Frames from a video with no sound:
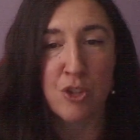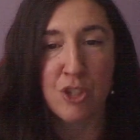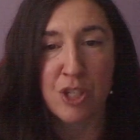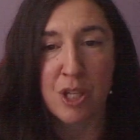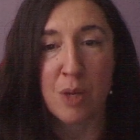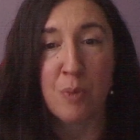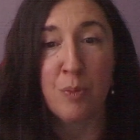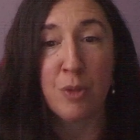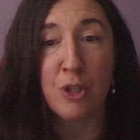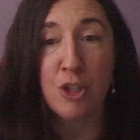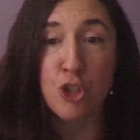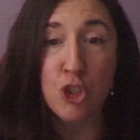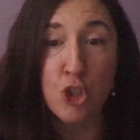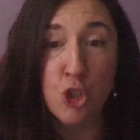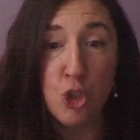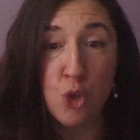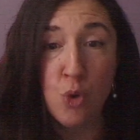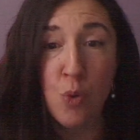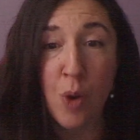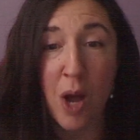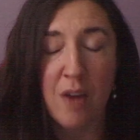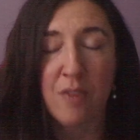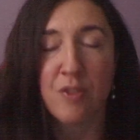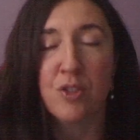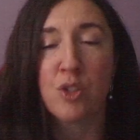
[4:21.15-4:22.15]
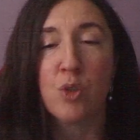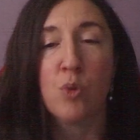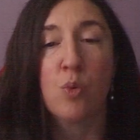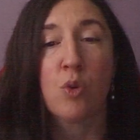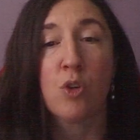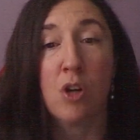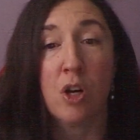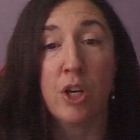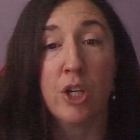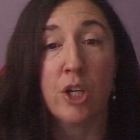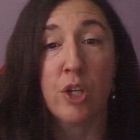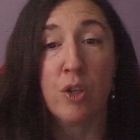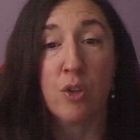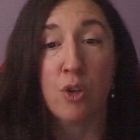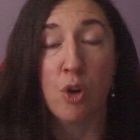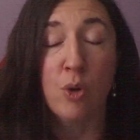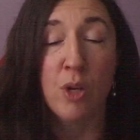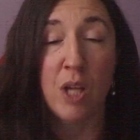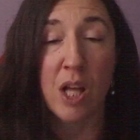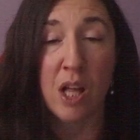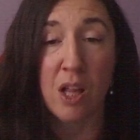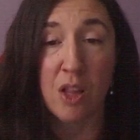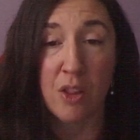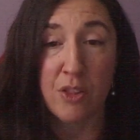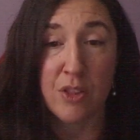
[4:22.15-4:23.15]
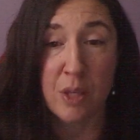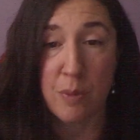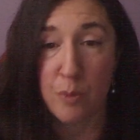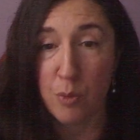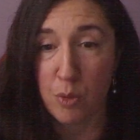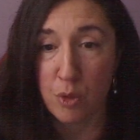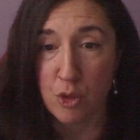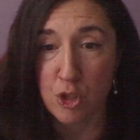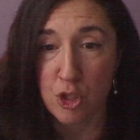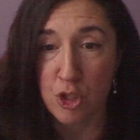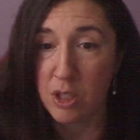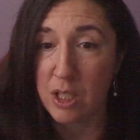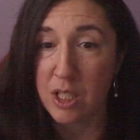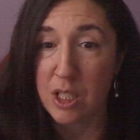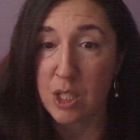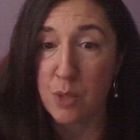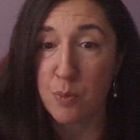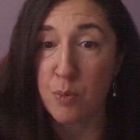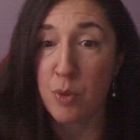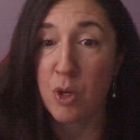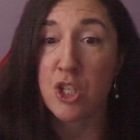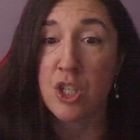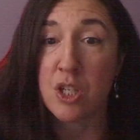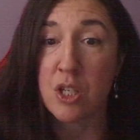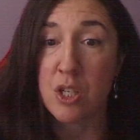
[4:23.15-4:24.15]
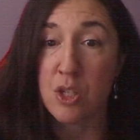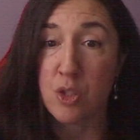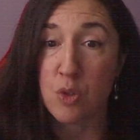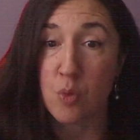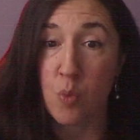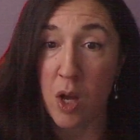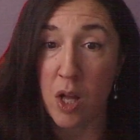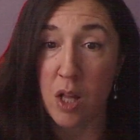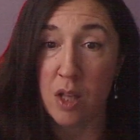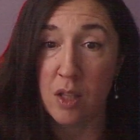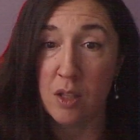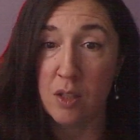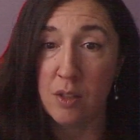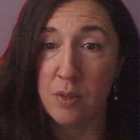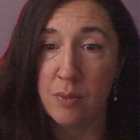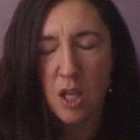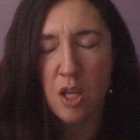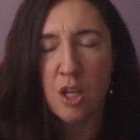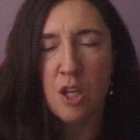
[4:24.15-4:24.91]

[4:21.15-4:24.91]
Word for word: So that means you have to work on your own healthy emotional expression as well.